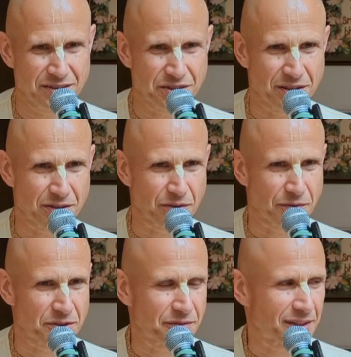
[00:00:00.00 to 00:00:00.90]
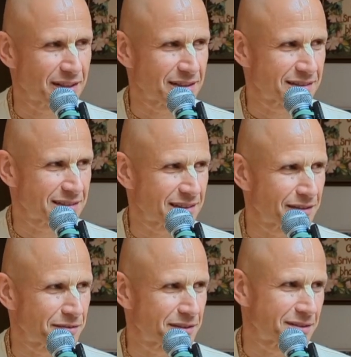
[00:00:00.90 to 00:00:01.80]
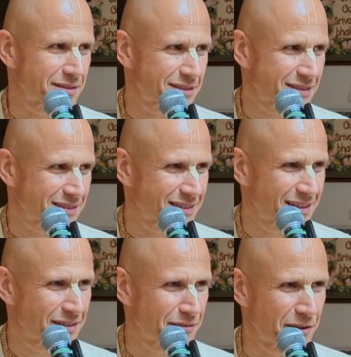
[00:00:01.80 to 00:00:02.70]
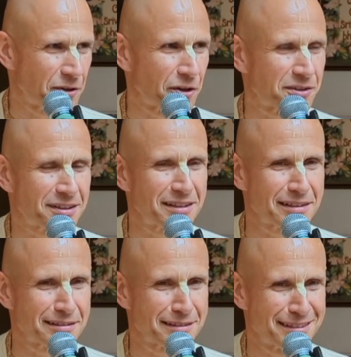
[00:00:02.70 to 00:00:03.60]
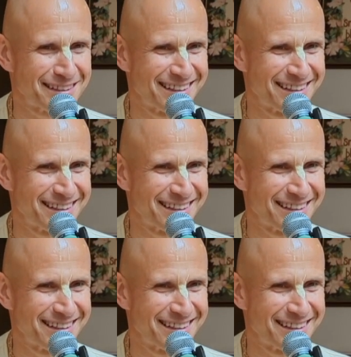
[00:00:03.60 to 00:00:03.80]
children of Shivananda Sena were not killed.